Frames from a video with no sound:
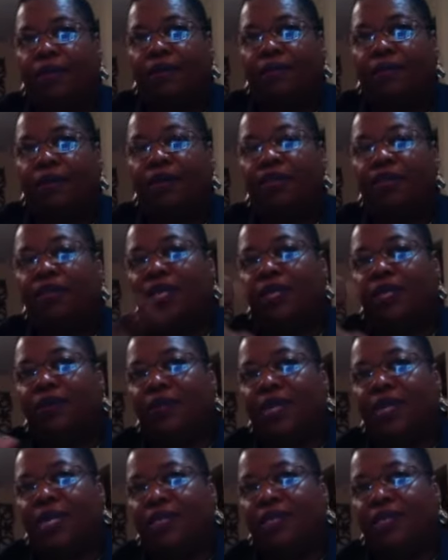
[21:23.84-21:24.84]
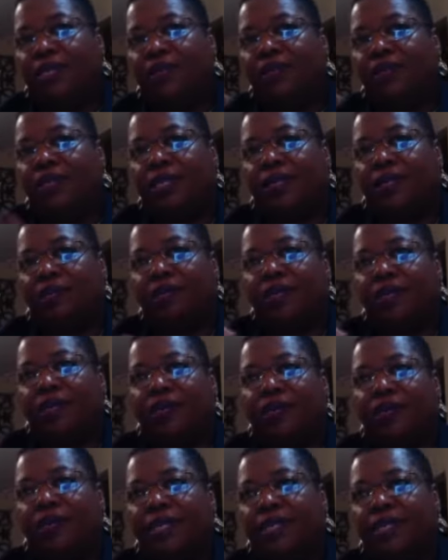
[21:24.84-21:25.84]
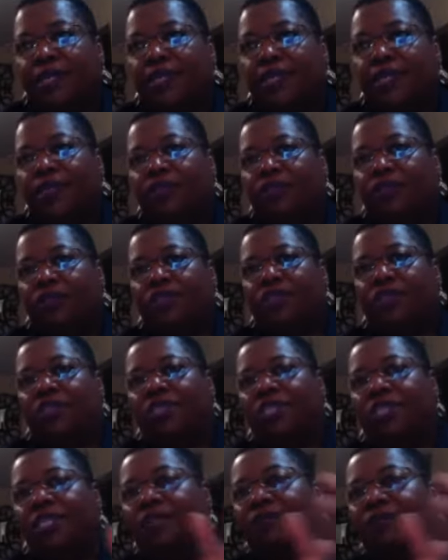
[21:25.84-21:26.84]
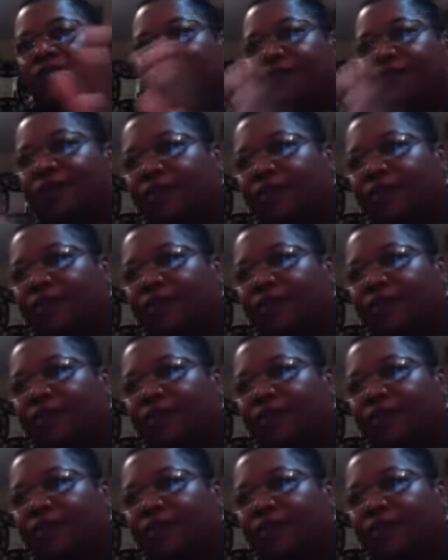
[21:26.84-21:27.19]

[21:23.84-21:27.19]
Because when you ask yourself that question, you shift